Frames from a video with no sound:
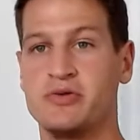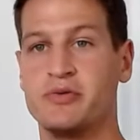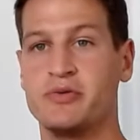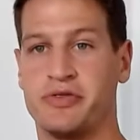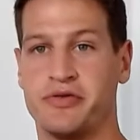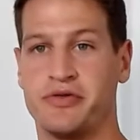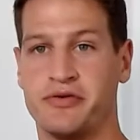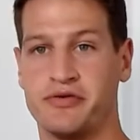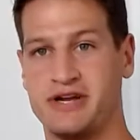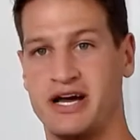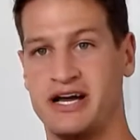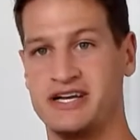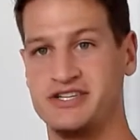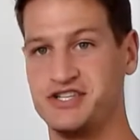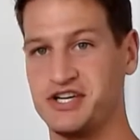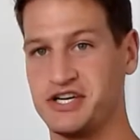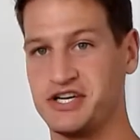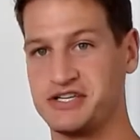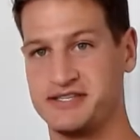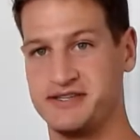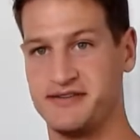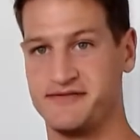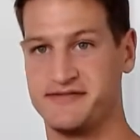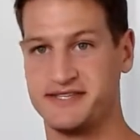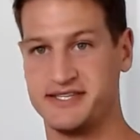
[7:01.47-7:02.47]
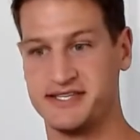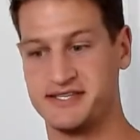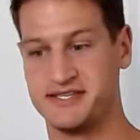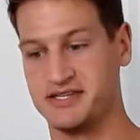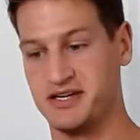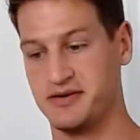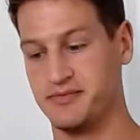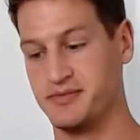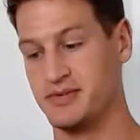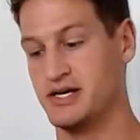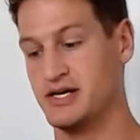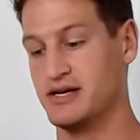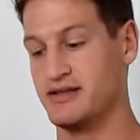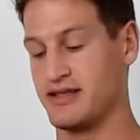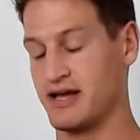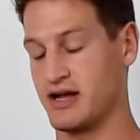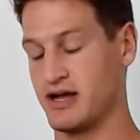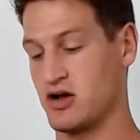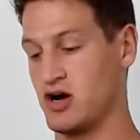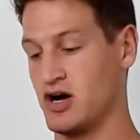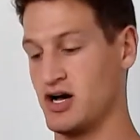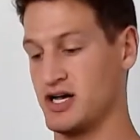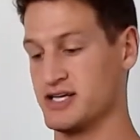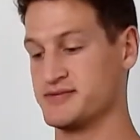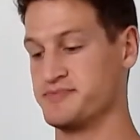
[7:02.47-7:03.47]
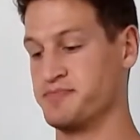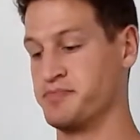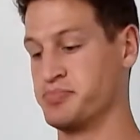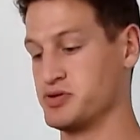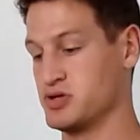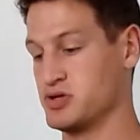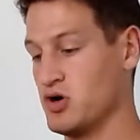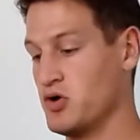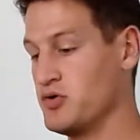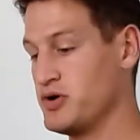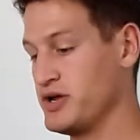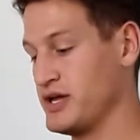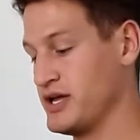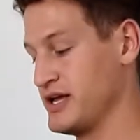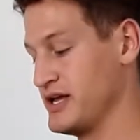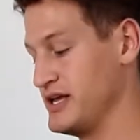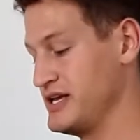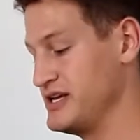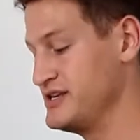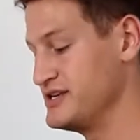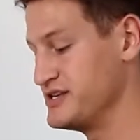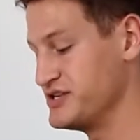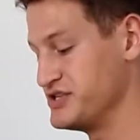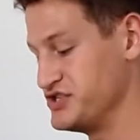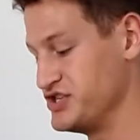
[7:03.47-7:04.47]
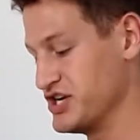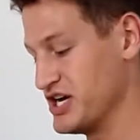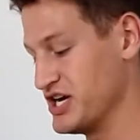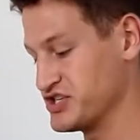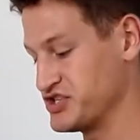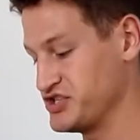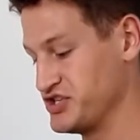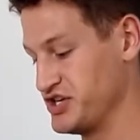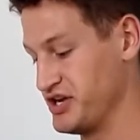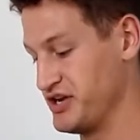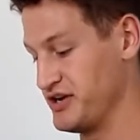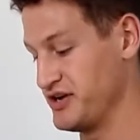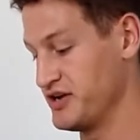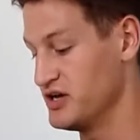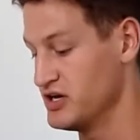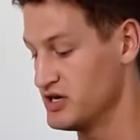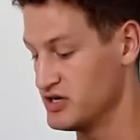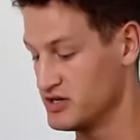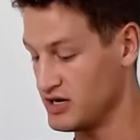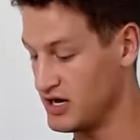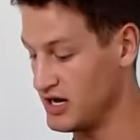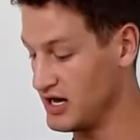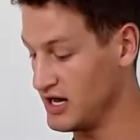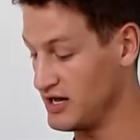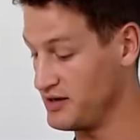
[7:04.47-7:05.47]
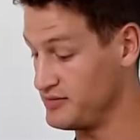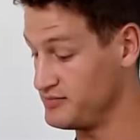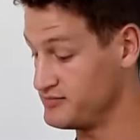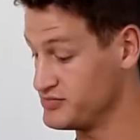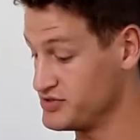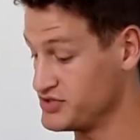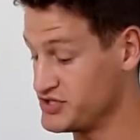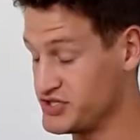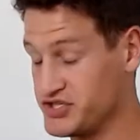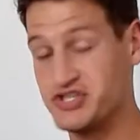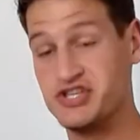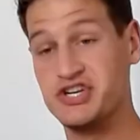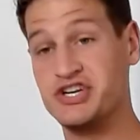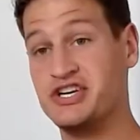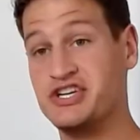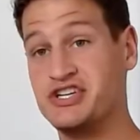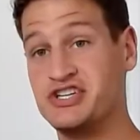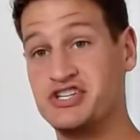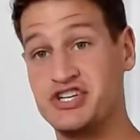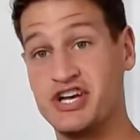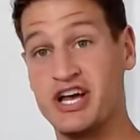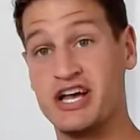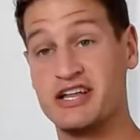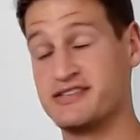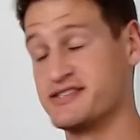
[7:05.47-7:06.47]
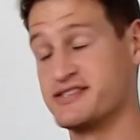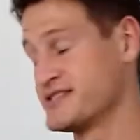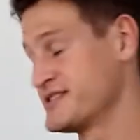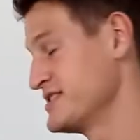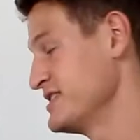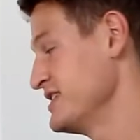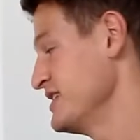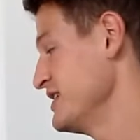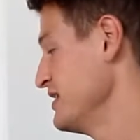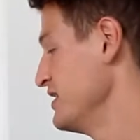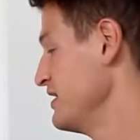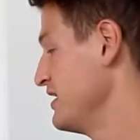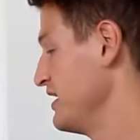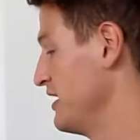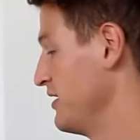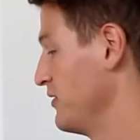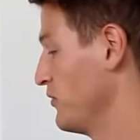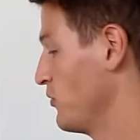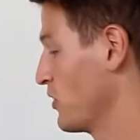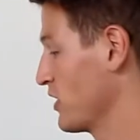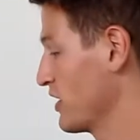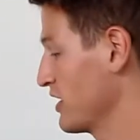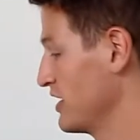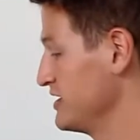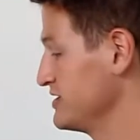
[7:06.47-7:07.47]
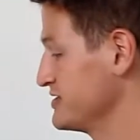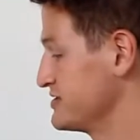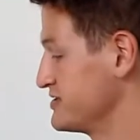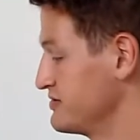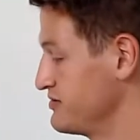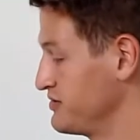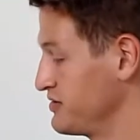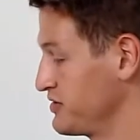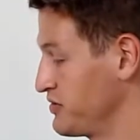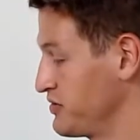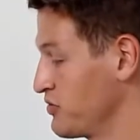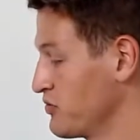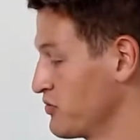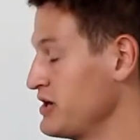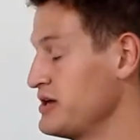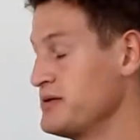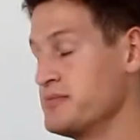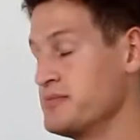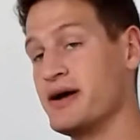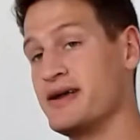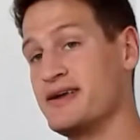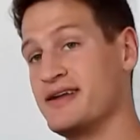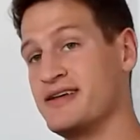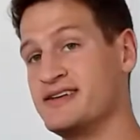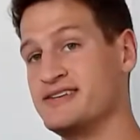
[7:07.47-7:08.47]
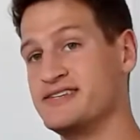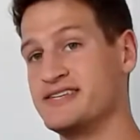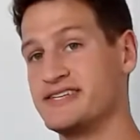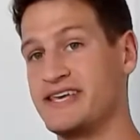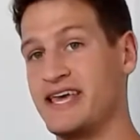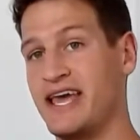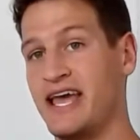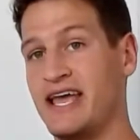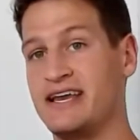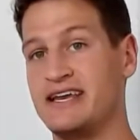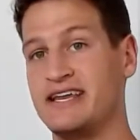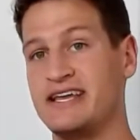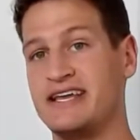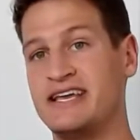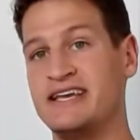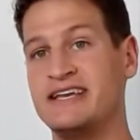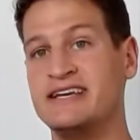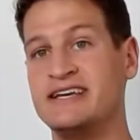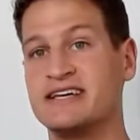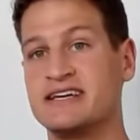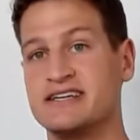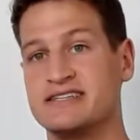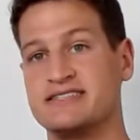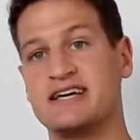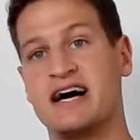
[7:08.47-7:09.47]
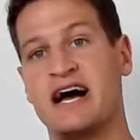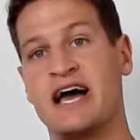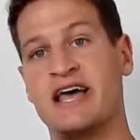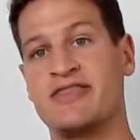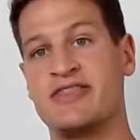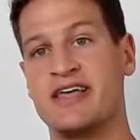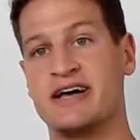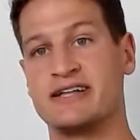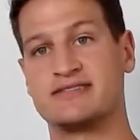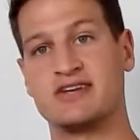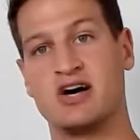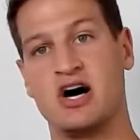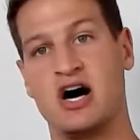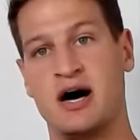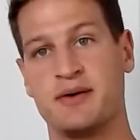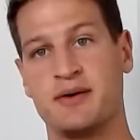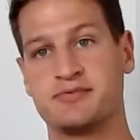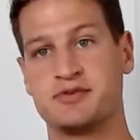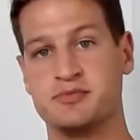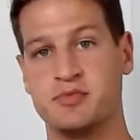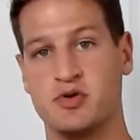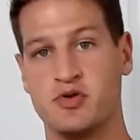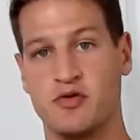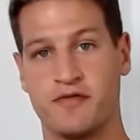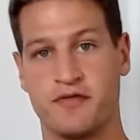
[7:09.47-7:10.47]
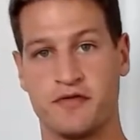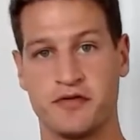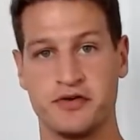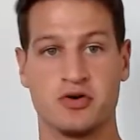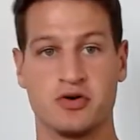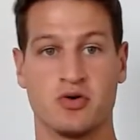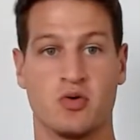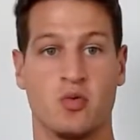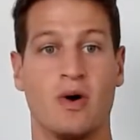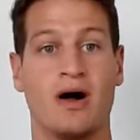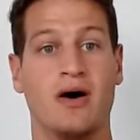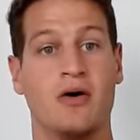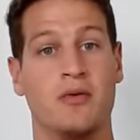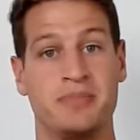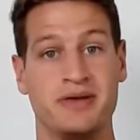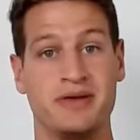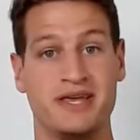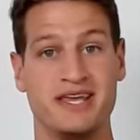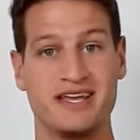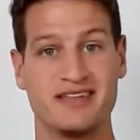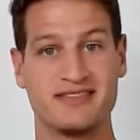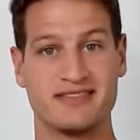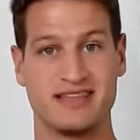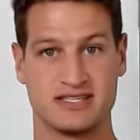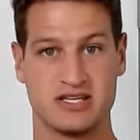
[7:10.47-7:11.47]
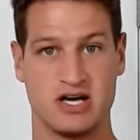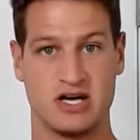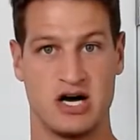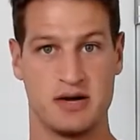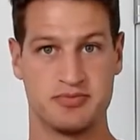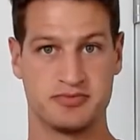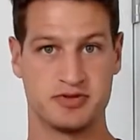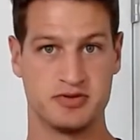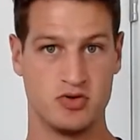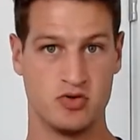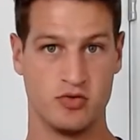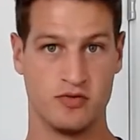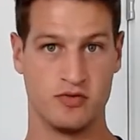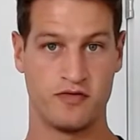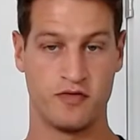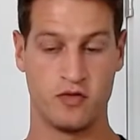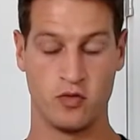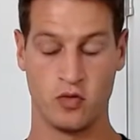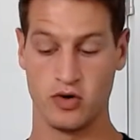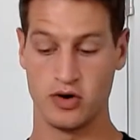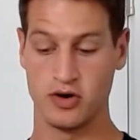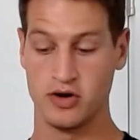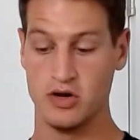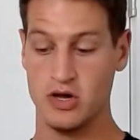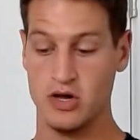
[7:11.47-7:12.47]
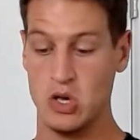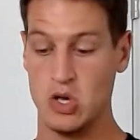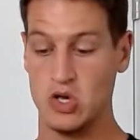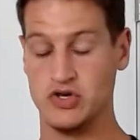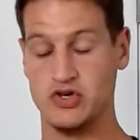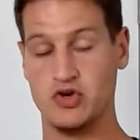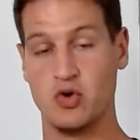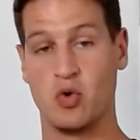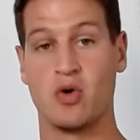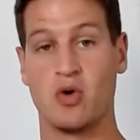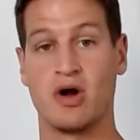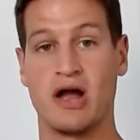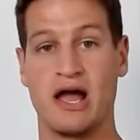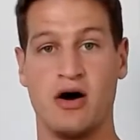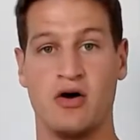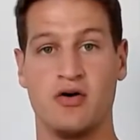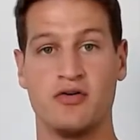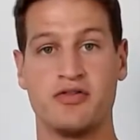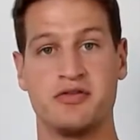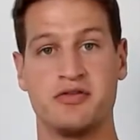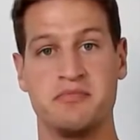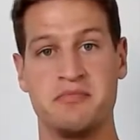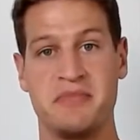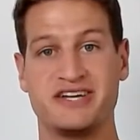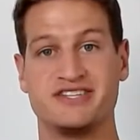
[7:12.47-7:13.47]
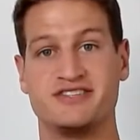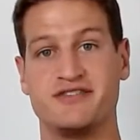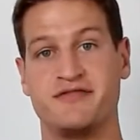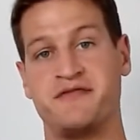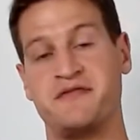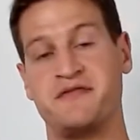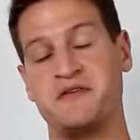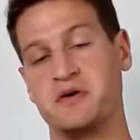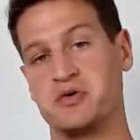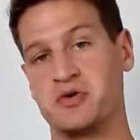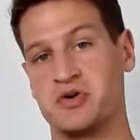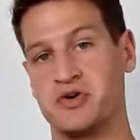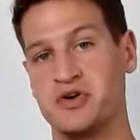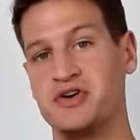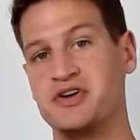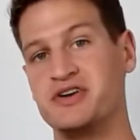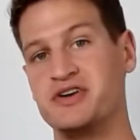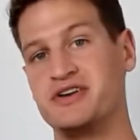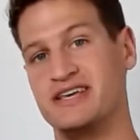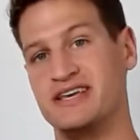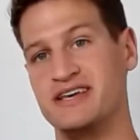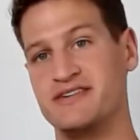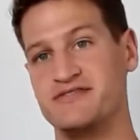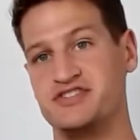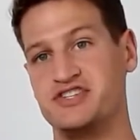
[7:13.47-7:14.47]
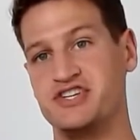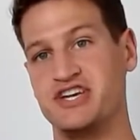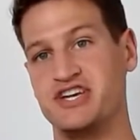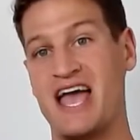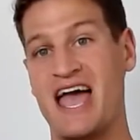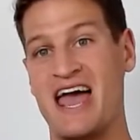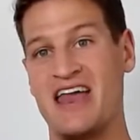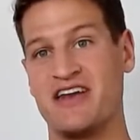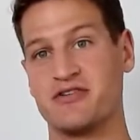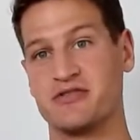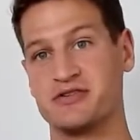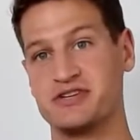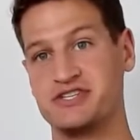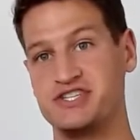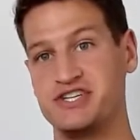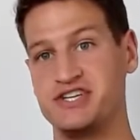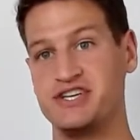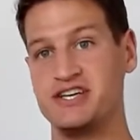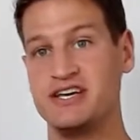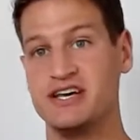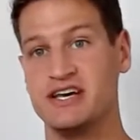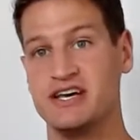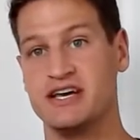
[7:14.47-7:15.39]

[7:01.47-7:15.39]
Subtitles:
with your digestive system that cause bloating, indigestion, shitty shits. Whereas the green might indicate eating a diet that's optimal for your well-being, that's optimal for your health, makes you feel good, gives you energy,